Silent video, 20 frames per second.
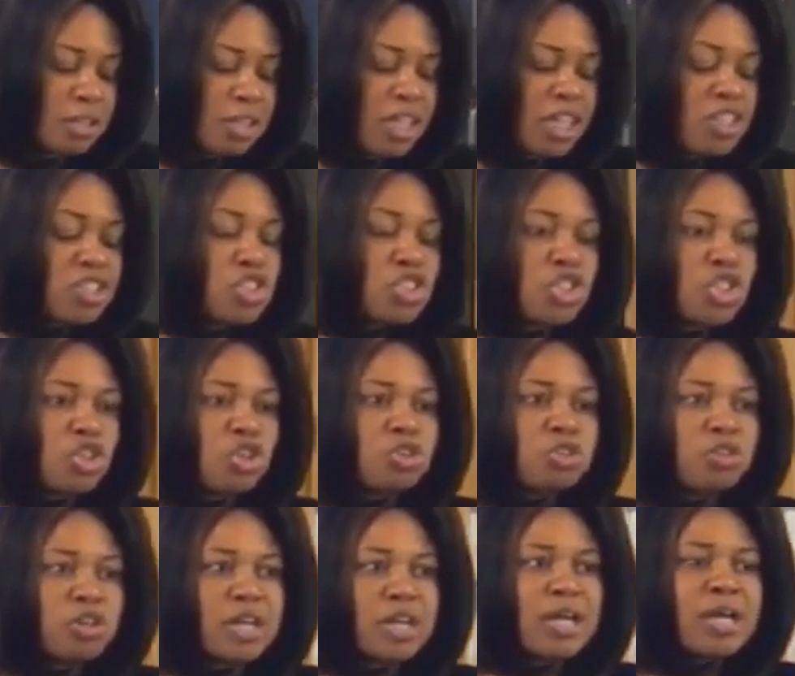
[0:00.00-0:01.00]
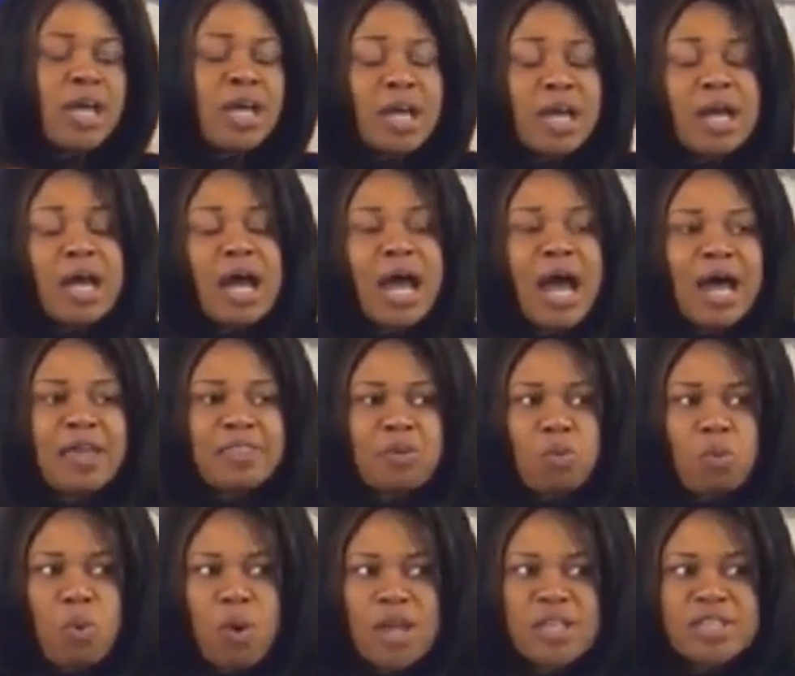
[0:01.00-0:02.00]
His children are
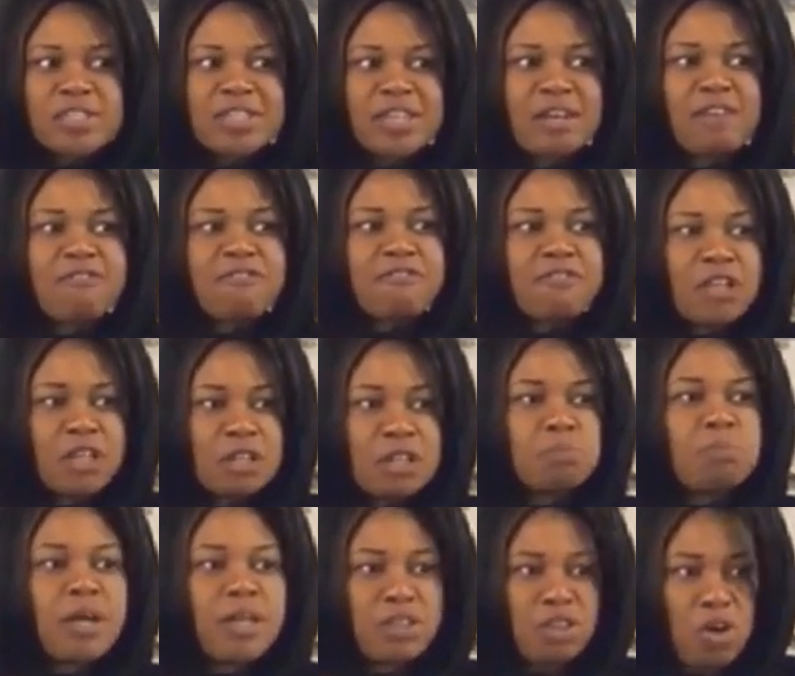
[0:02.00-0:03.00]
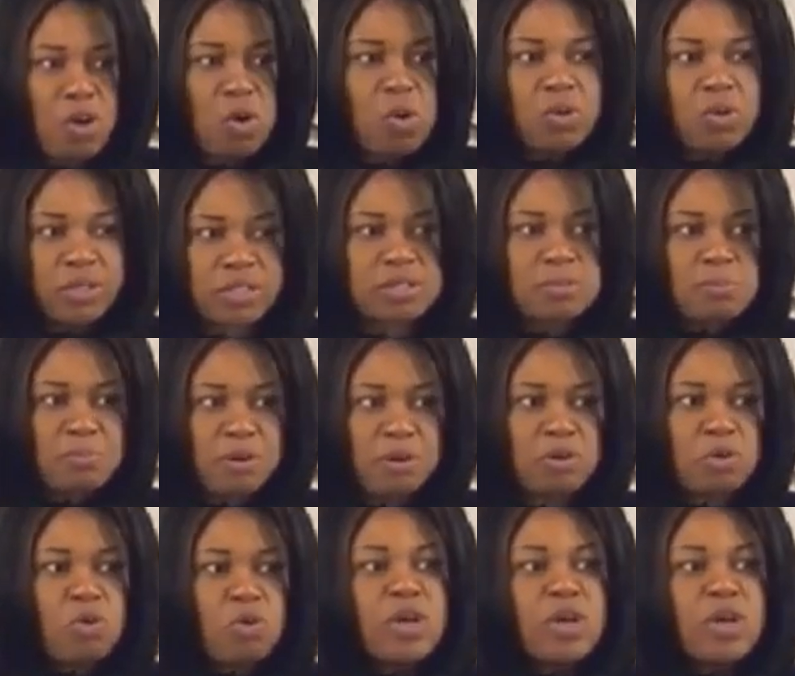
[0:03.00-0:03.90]
the ones that are filled by the Holy Spirit,